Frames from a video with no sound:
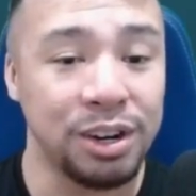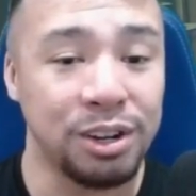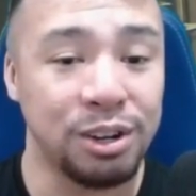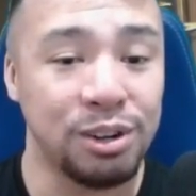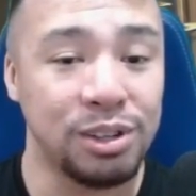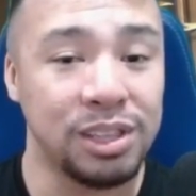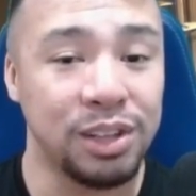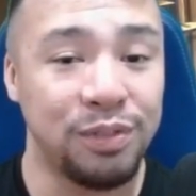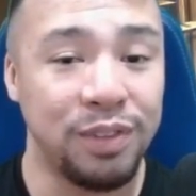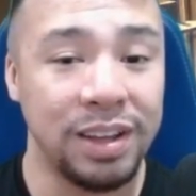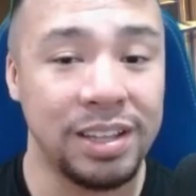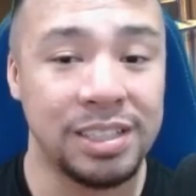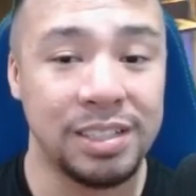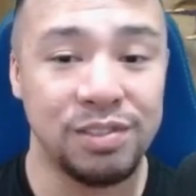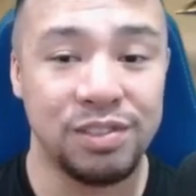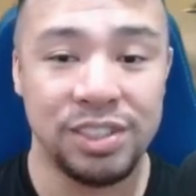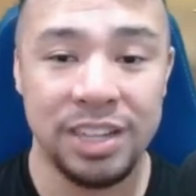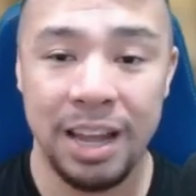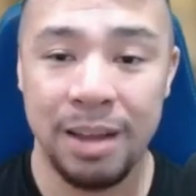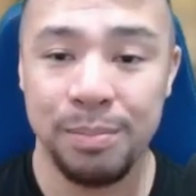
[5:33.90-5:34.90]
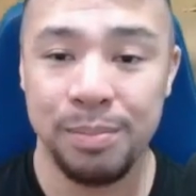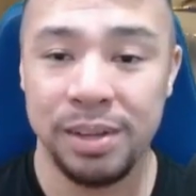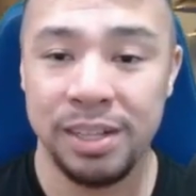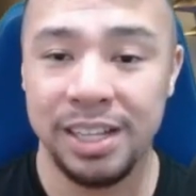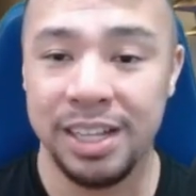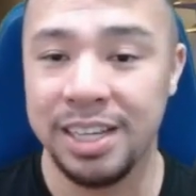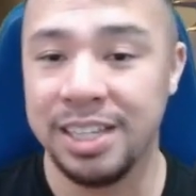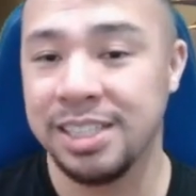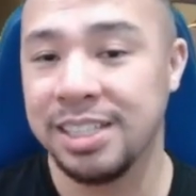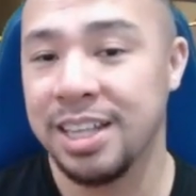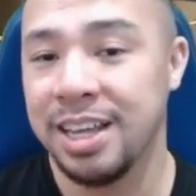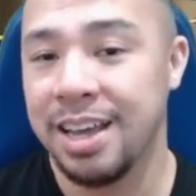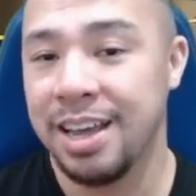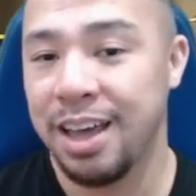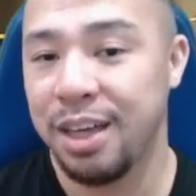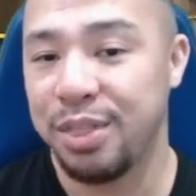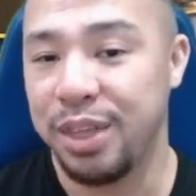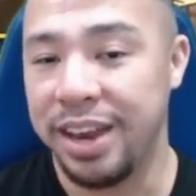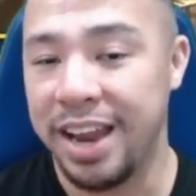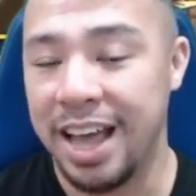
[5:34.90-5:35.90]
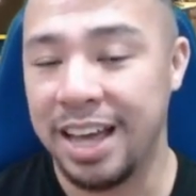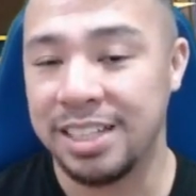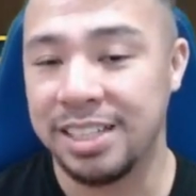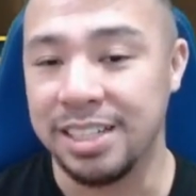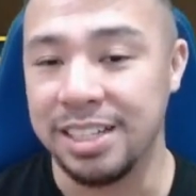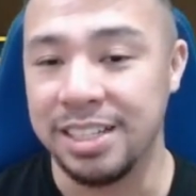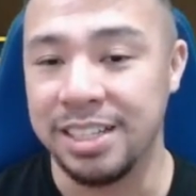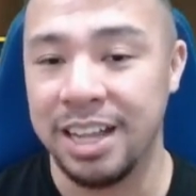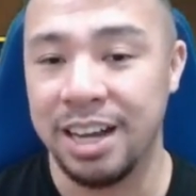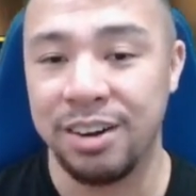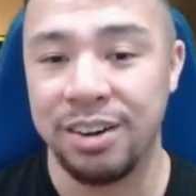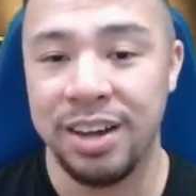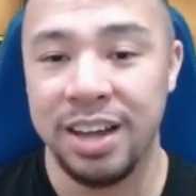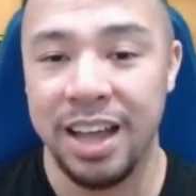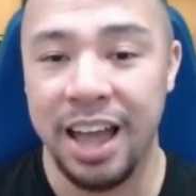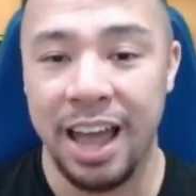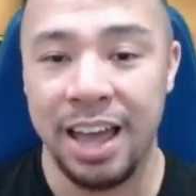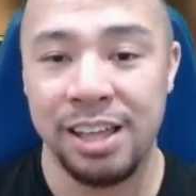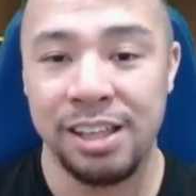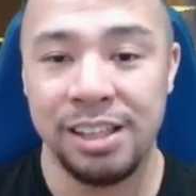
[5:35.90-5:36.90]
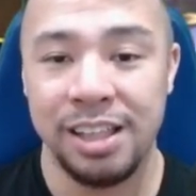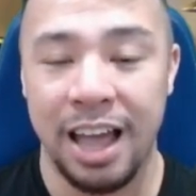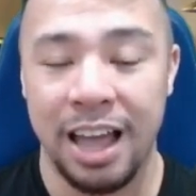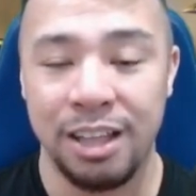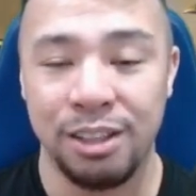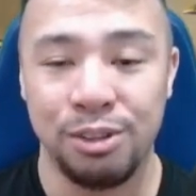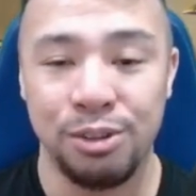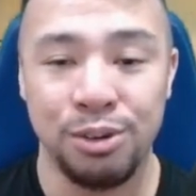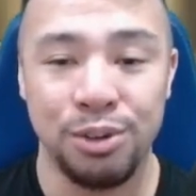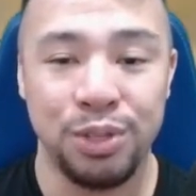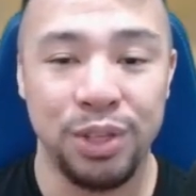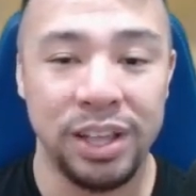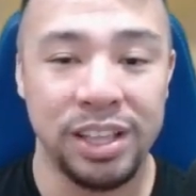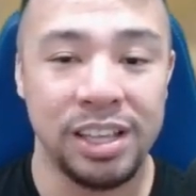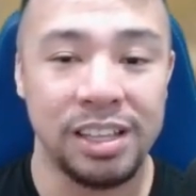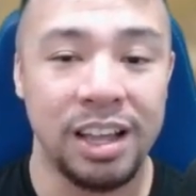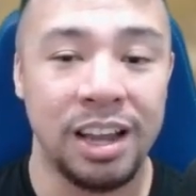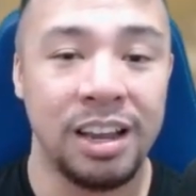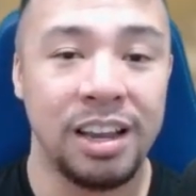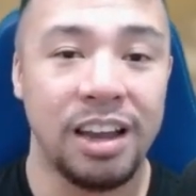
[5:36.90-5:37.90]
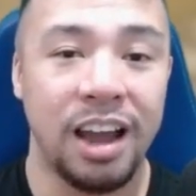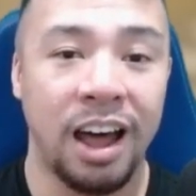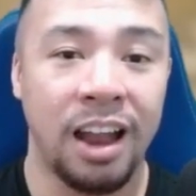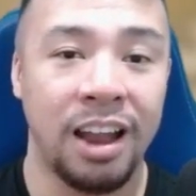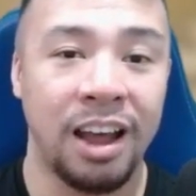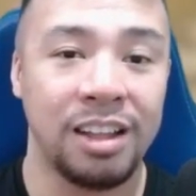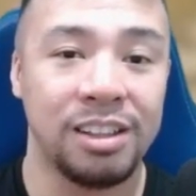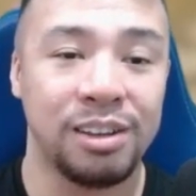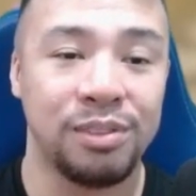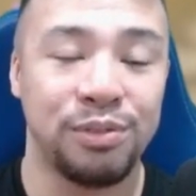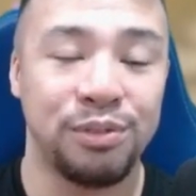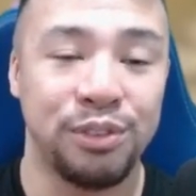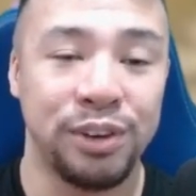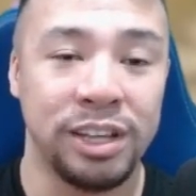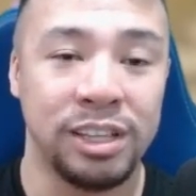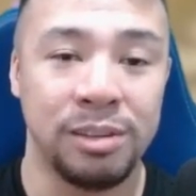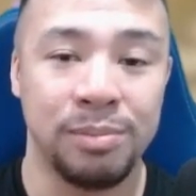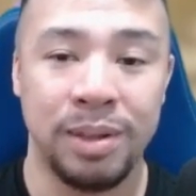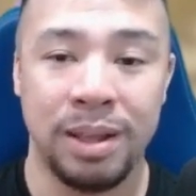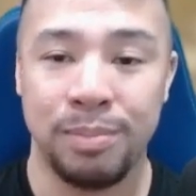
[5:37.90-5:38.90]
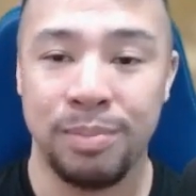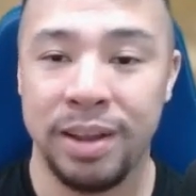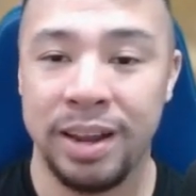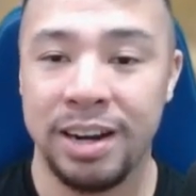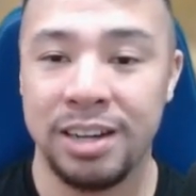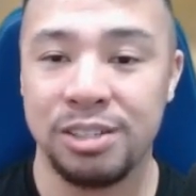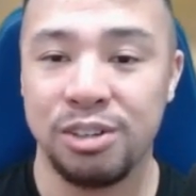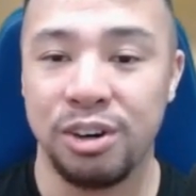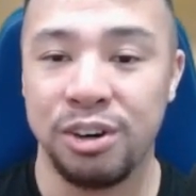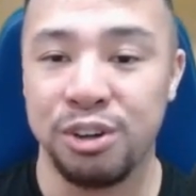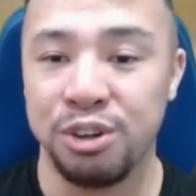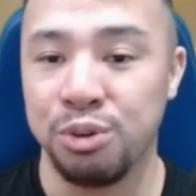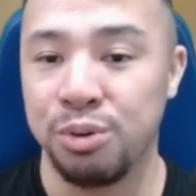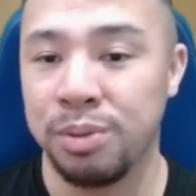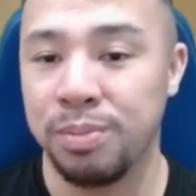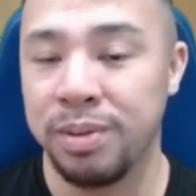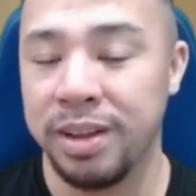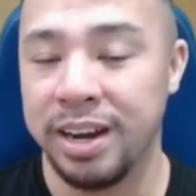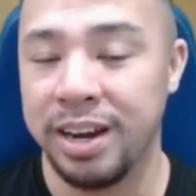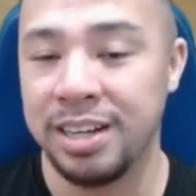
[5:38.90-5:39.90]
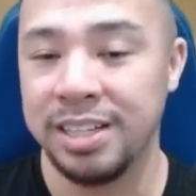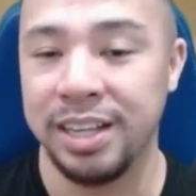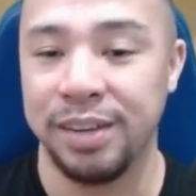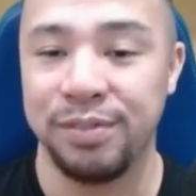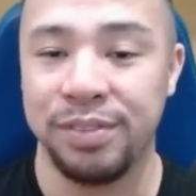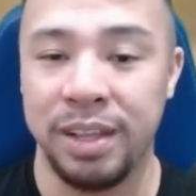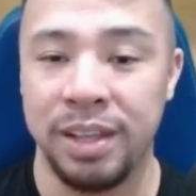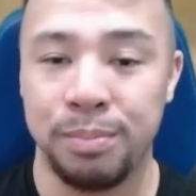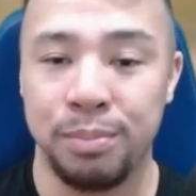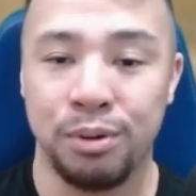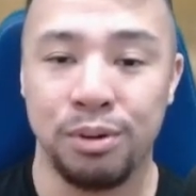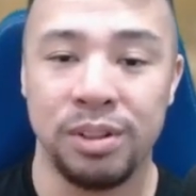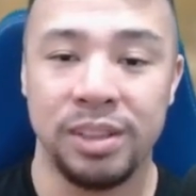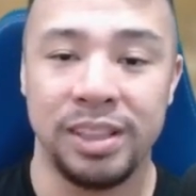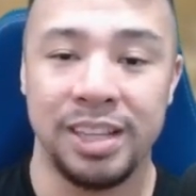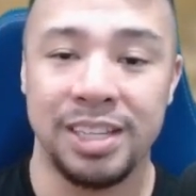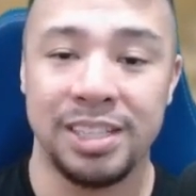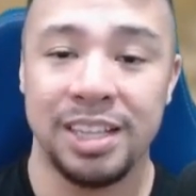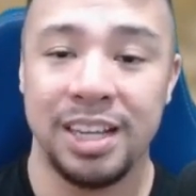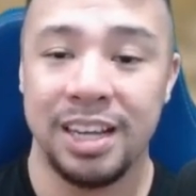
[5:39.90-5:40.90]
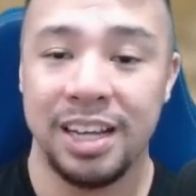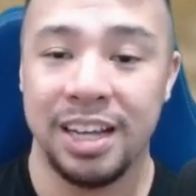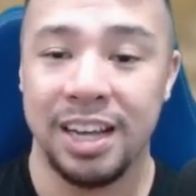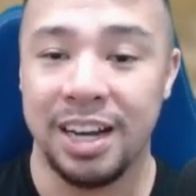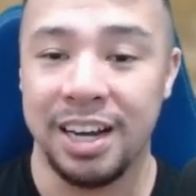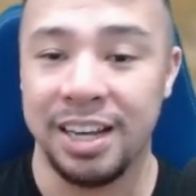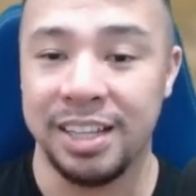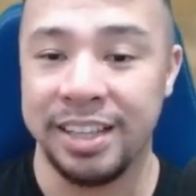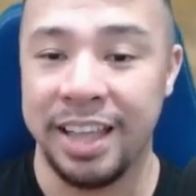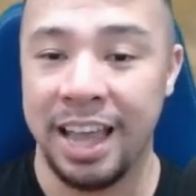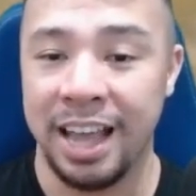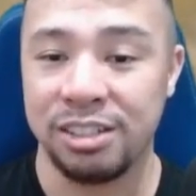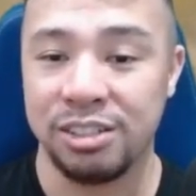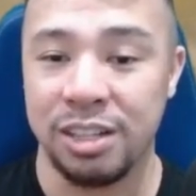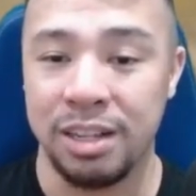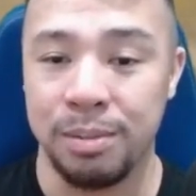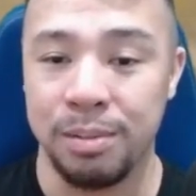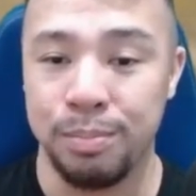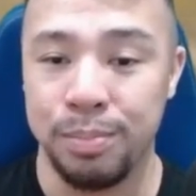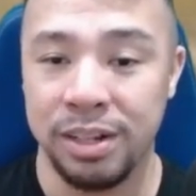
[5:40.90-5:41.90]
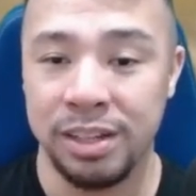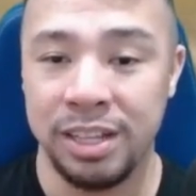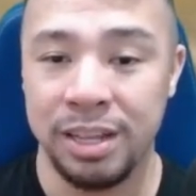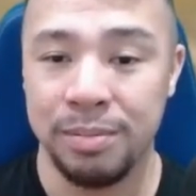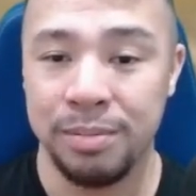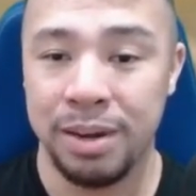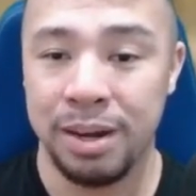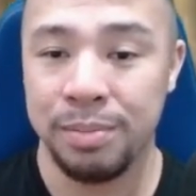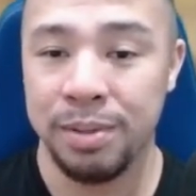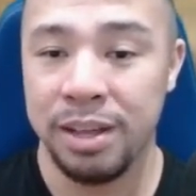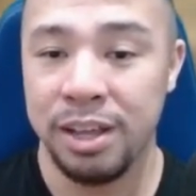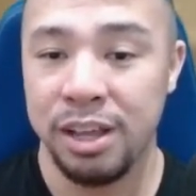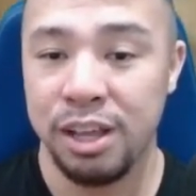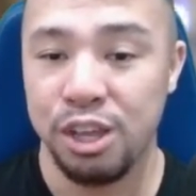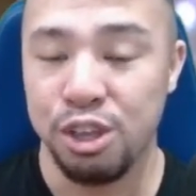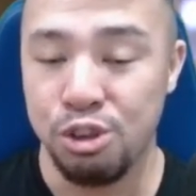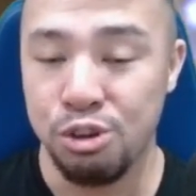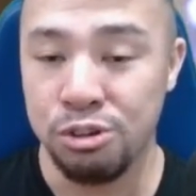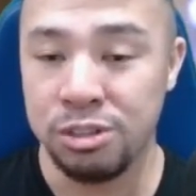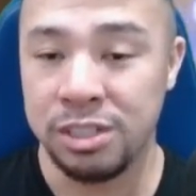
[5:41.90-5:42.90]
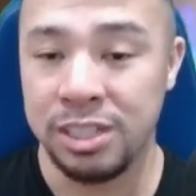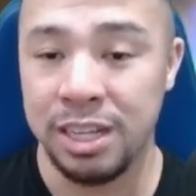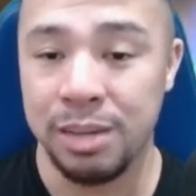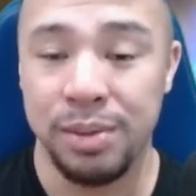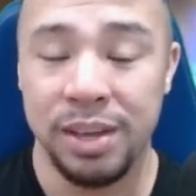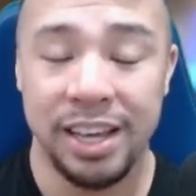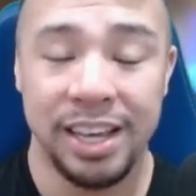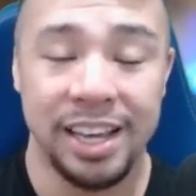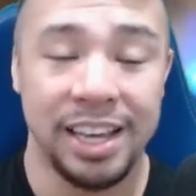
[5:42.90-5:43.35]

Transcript: good defensive champion is Tenacial. Now, I do think that a lot of free-to-play players or newer players, if they pull this, they actually build him up, use him.